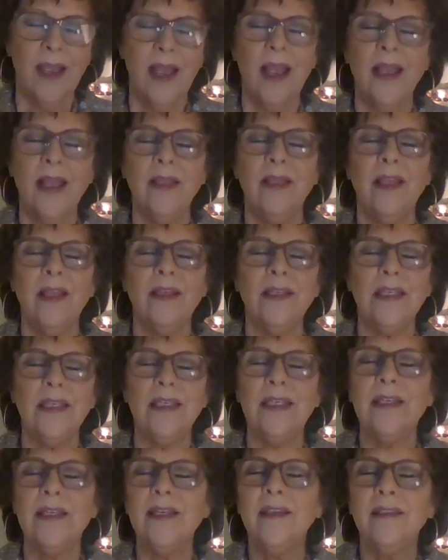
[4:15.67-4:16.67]
And the
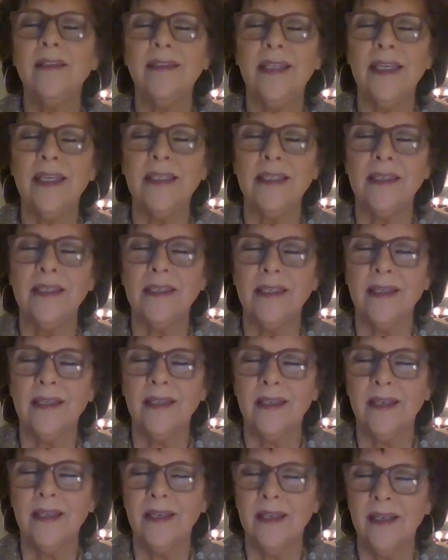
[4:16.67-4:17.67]
stillness
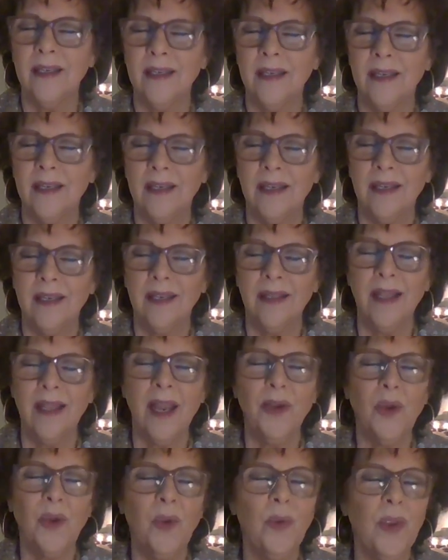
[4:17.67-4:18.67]

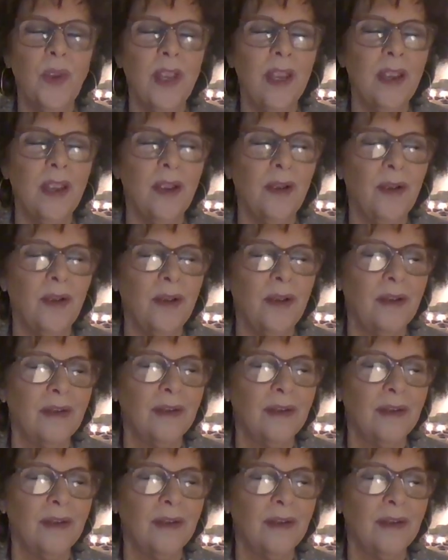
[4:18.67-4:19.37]
that you hear